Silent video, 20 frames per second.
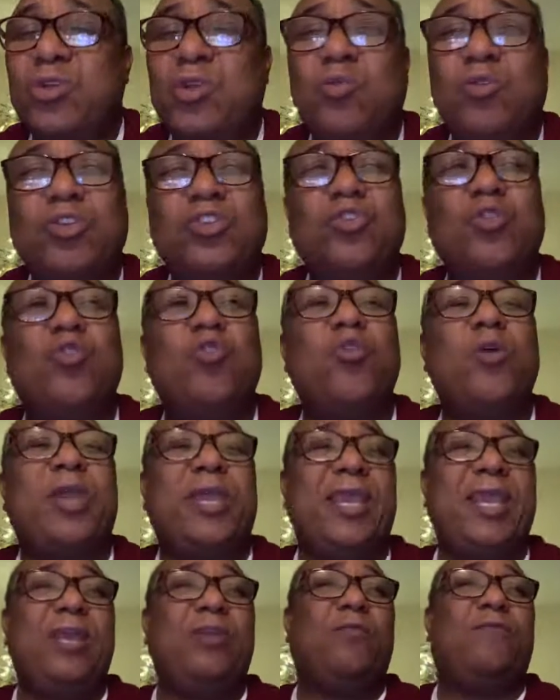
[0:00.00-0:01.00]
They want to go
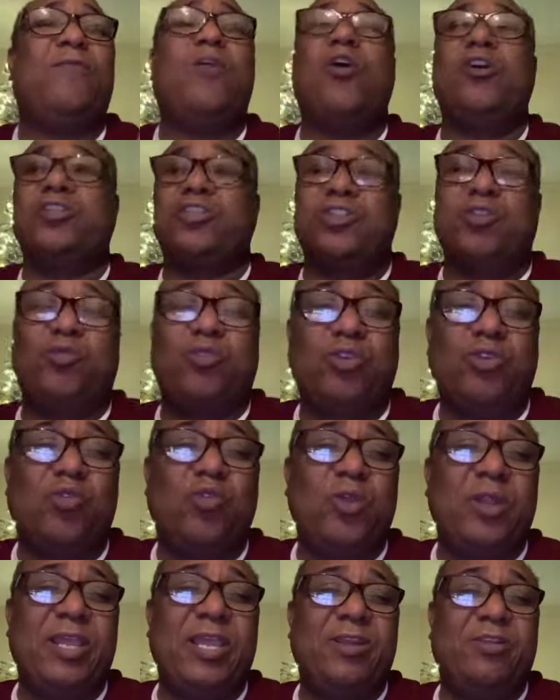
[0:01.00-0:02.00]
ahead of us. They want to
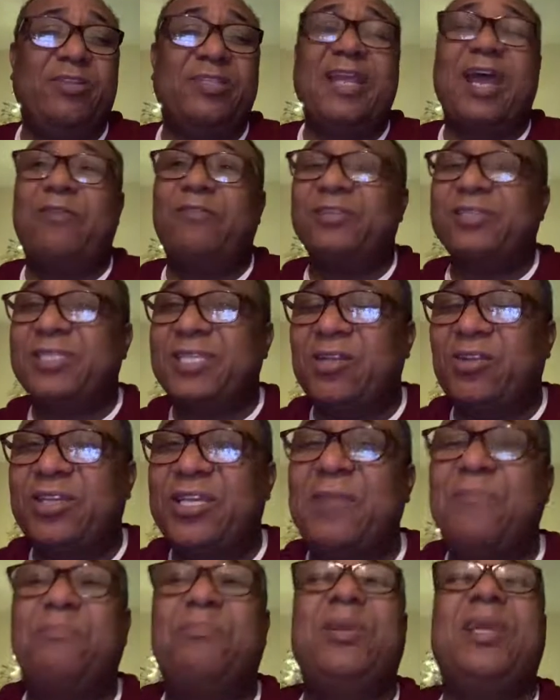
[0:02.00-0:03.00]
go ahead of Darius Dillon.
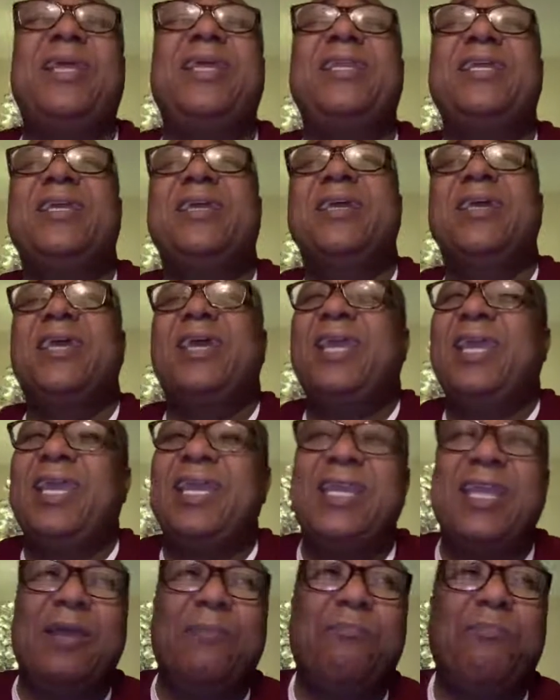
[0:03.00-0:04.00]
They're planning,
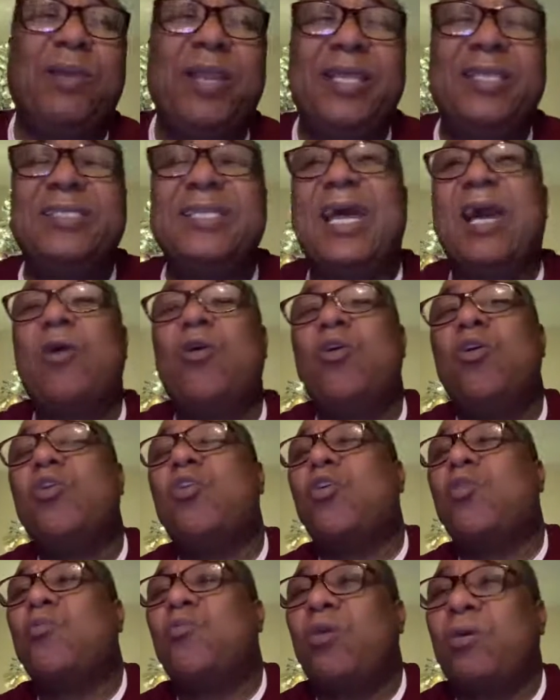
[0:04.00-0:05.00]
and their plans are all
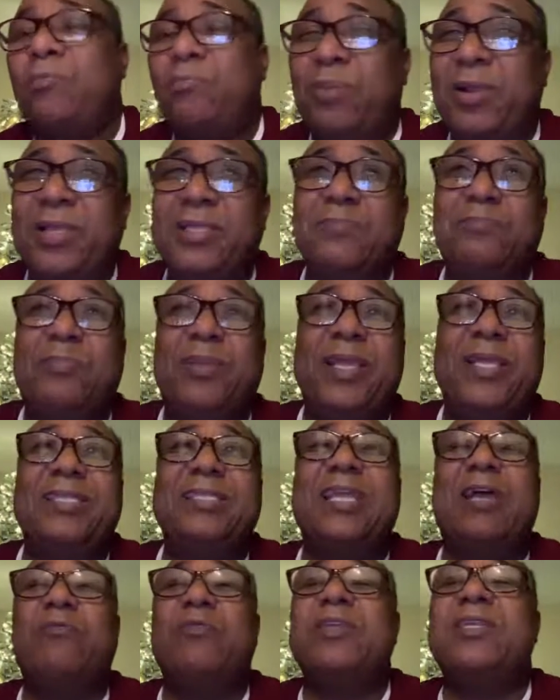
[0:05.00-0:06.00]
corrupt plans, plans
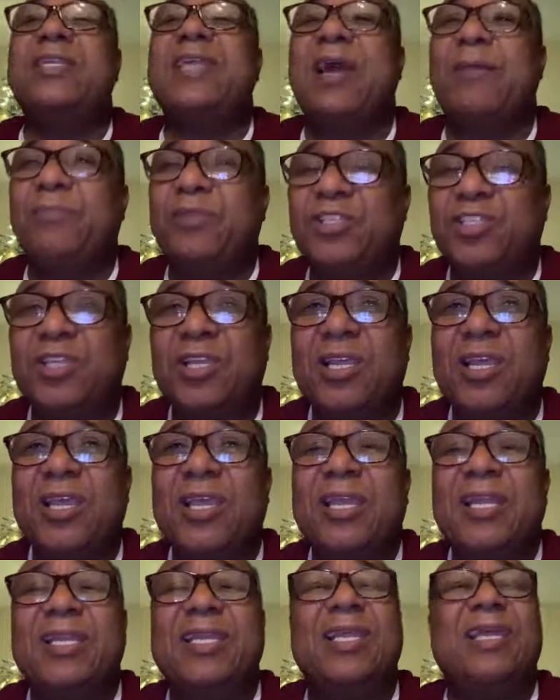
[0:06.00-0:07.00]
that will damage.
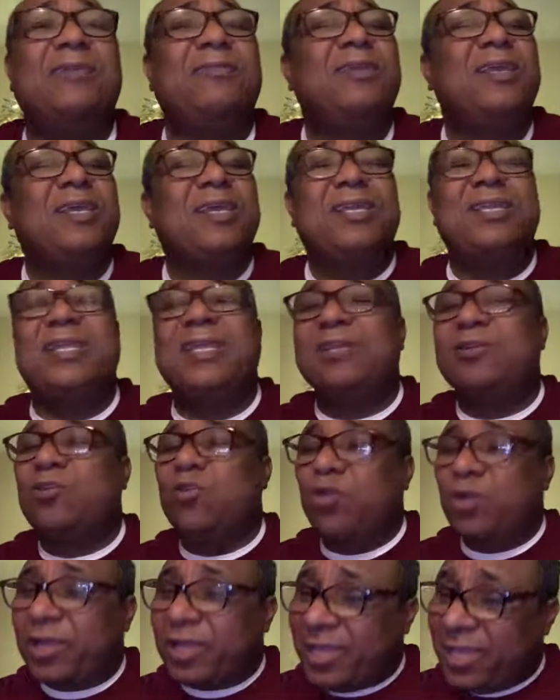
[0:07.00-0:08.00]
They
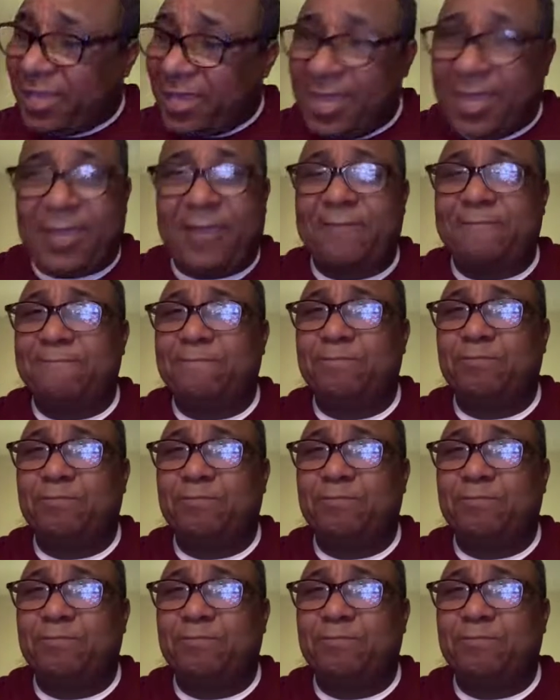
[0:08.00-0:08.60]
don't care.